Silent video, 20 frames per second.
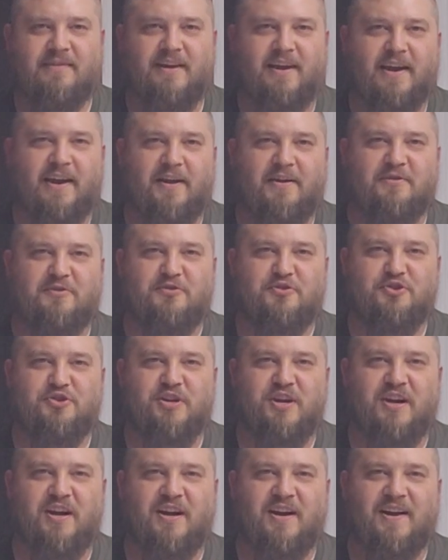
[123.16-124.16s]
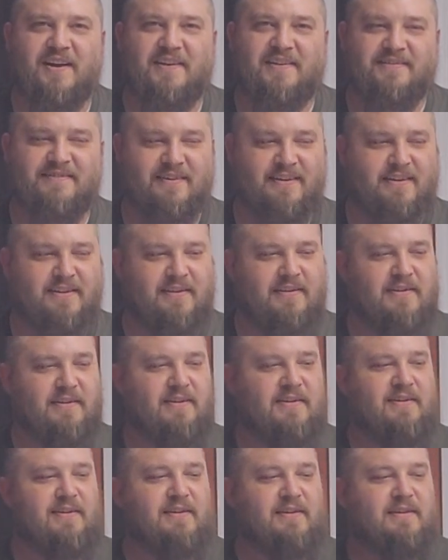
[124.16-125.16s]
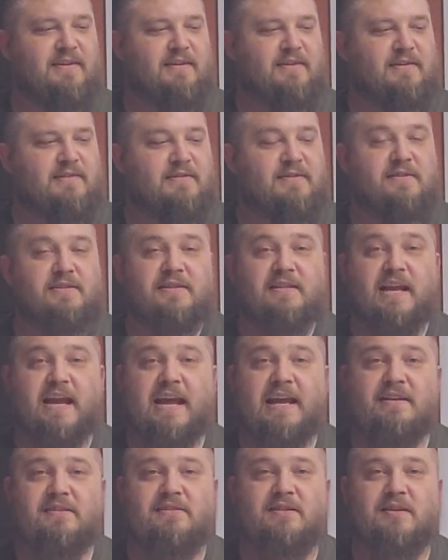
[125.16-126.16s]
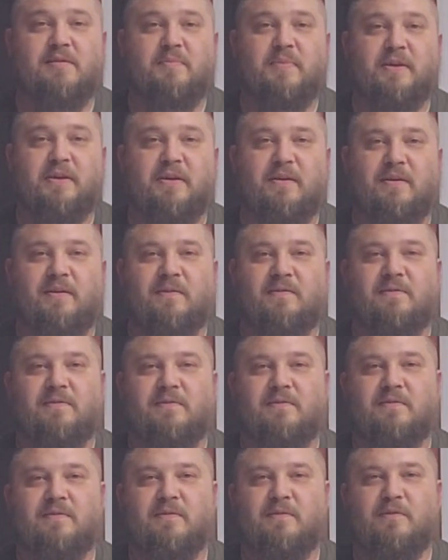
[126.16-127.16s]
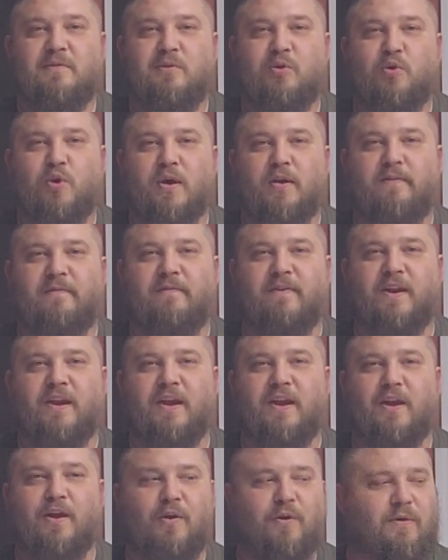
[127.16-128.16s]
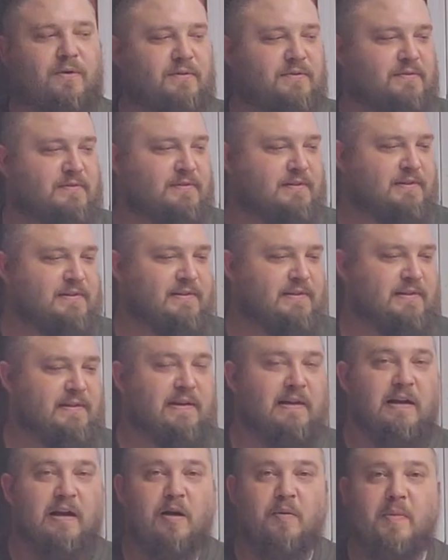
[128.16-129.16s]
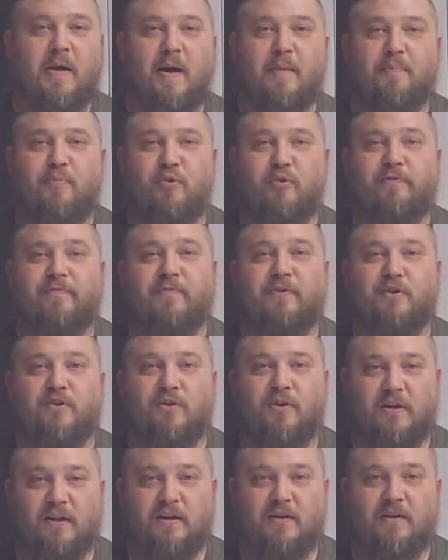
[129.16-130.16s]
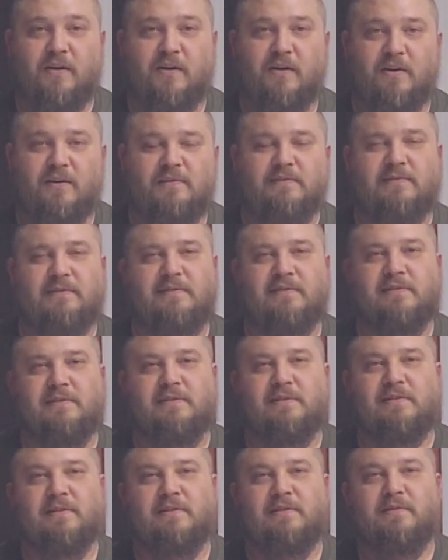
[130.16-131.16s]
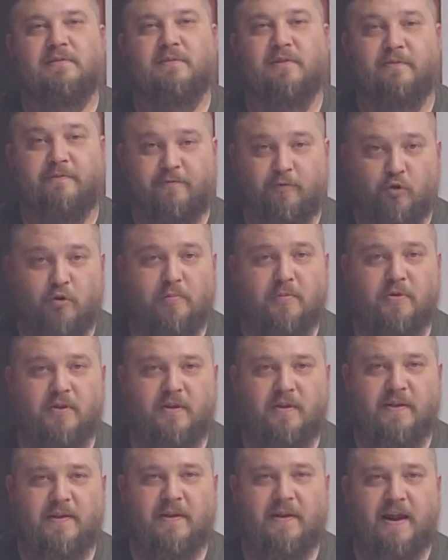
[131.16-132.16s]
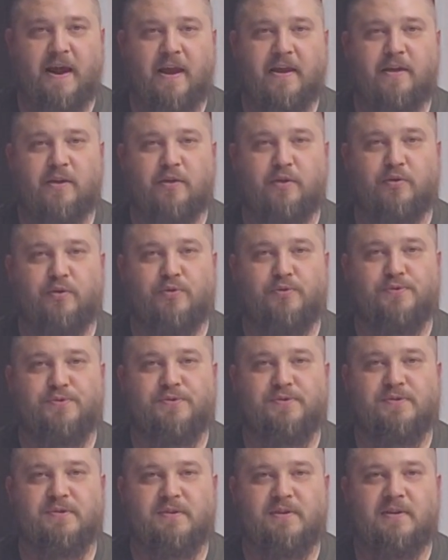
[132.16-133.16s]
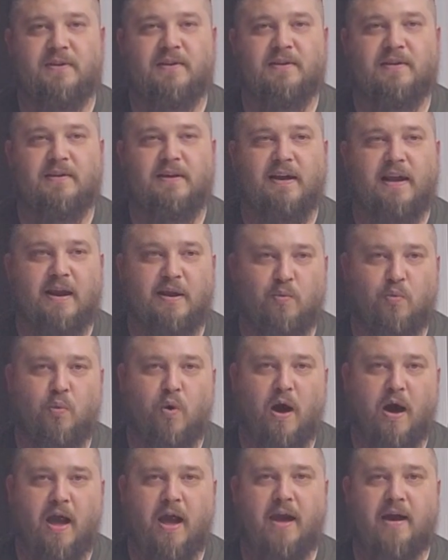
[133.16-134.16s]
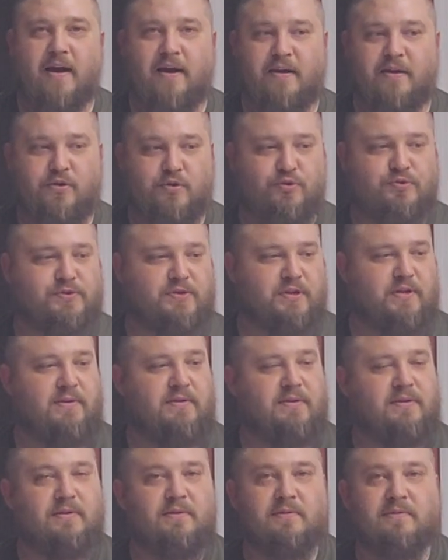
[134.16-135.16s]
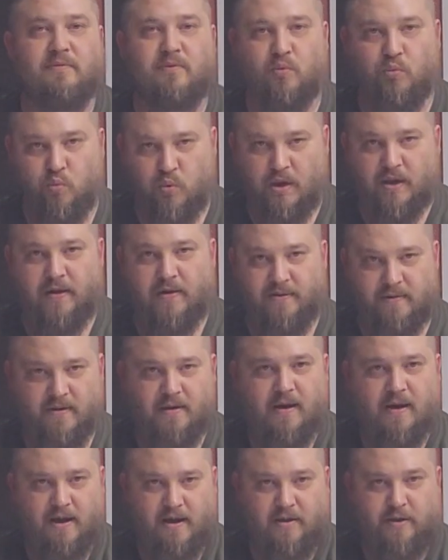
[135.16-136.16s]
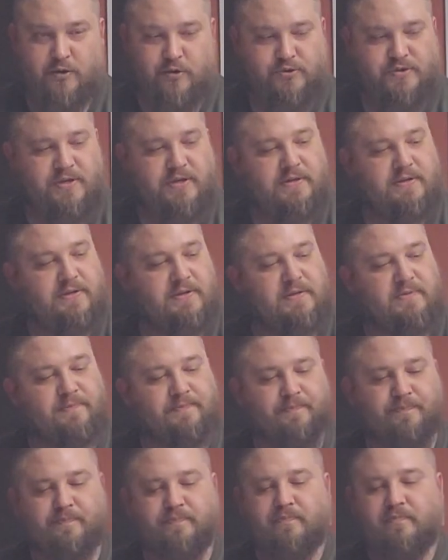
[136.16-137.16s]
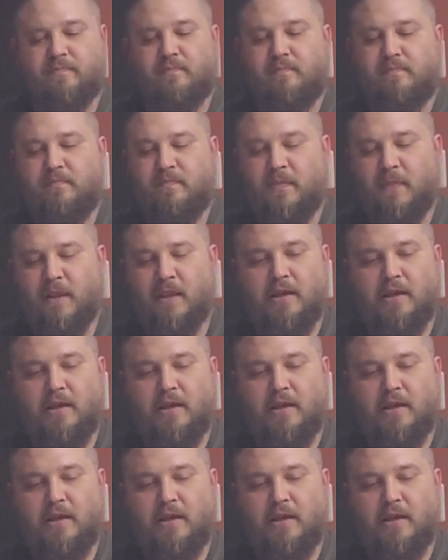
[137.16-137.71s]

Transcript: and Shine. Today is going to be a quick video about proofing your liquor, the formula that I use, and why I use it, when I use it. Now